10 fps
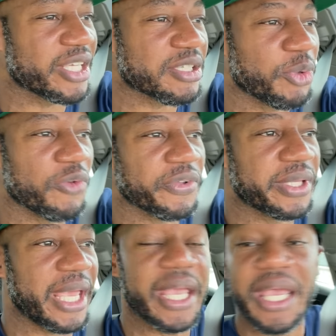It's a beautiful
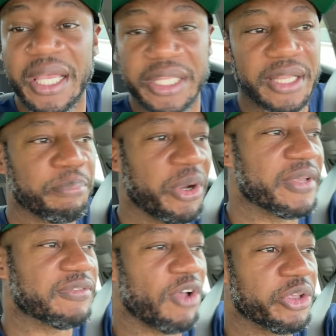day. The
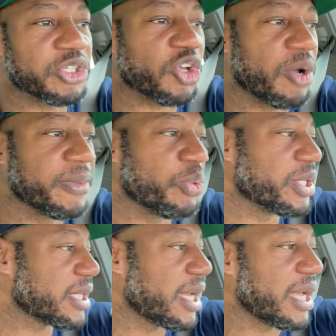previous vlog you saw me
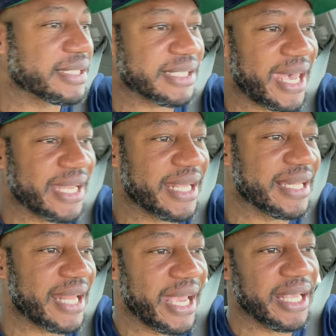was uh, Saturday
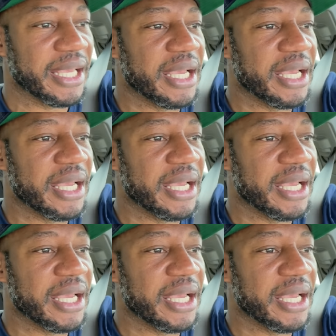night.